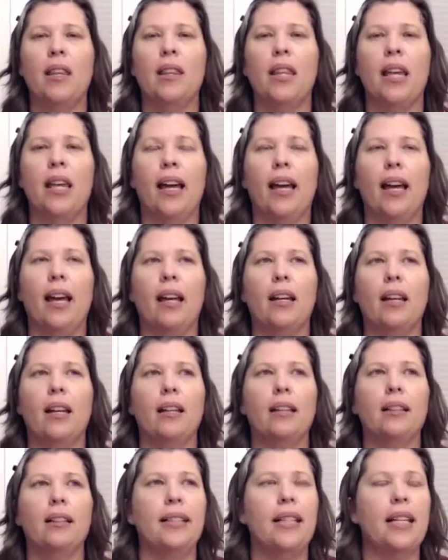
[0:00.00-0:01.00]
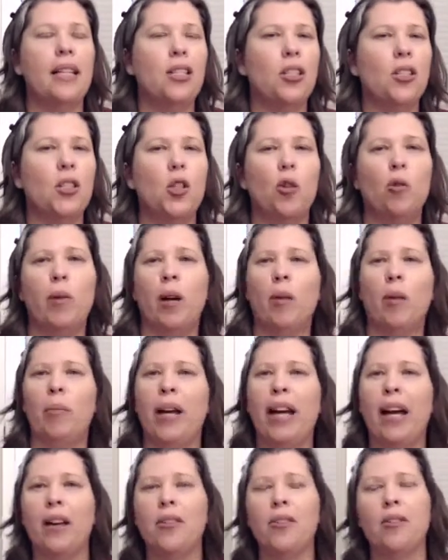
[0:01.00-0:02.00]
that teaches you about
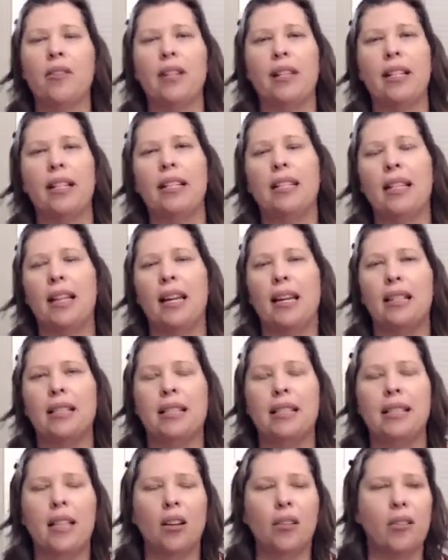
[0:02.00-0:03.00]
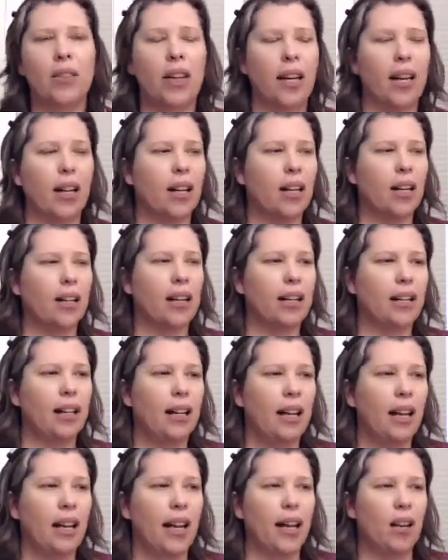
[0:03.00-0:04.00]
boundaries and self-care
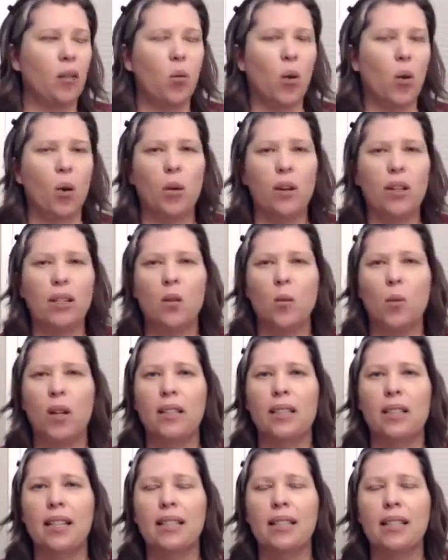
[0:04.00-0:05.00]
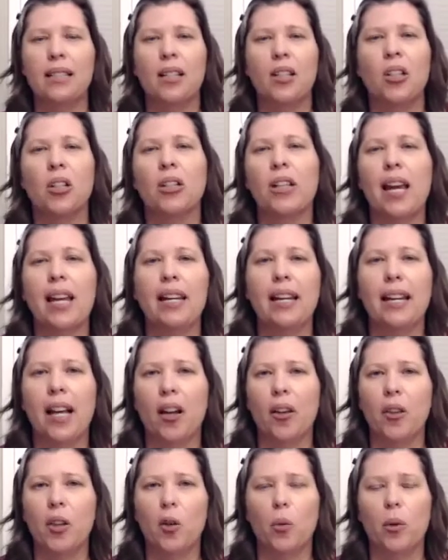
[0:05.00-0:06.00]
and what works and what doesn't, and creating
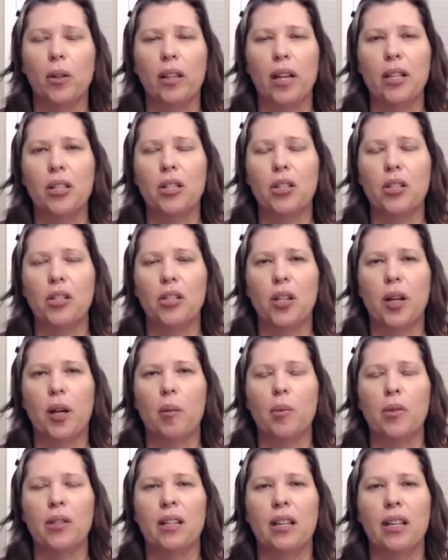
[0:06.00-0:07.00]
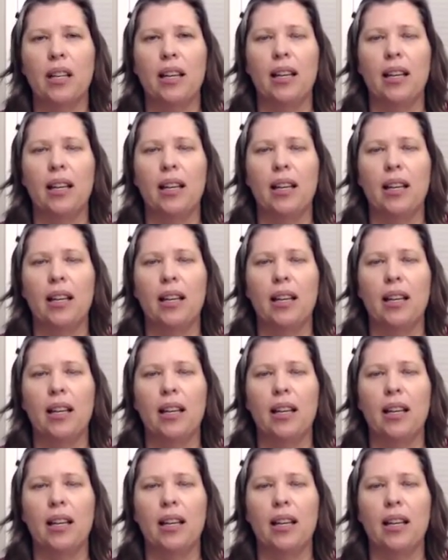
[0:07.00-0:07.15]
healthy relationships.